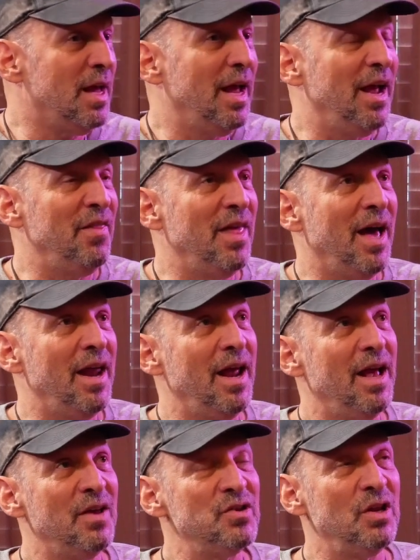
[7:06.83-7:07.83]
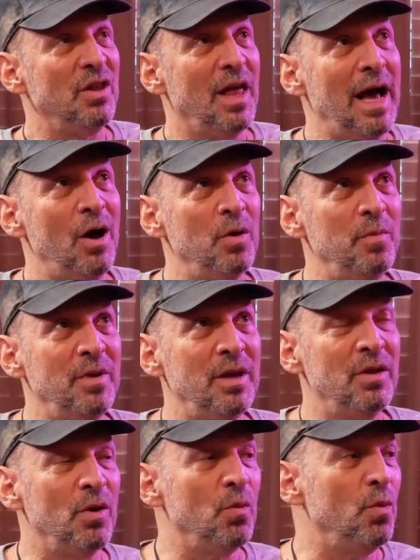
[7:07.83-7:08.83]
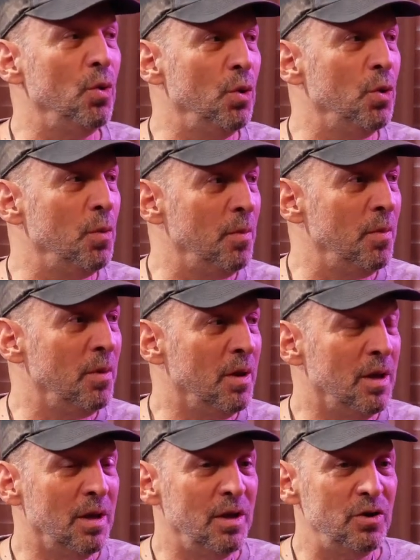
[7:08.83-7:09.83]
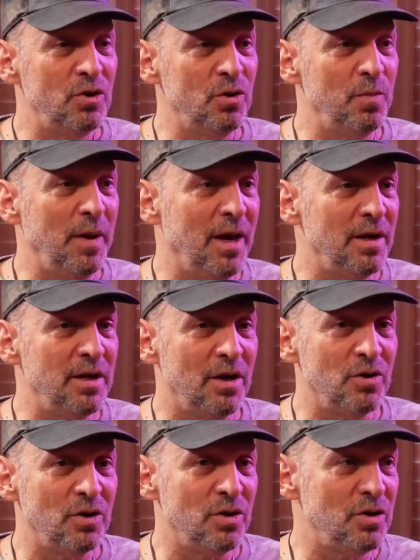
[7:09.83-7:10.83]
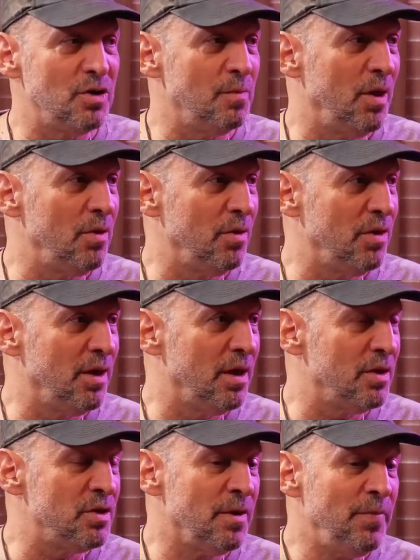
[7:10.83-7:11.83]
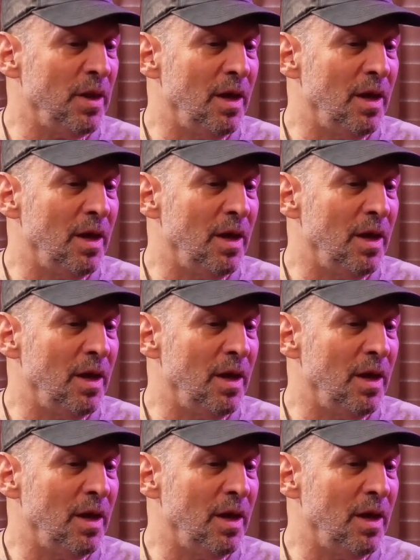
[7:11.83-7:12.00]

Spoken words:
and that has allowed me the room to pay attention to some other things.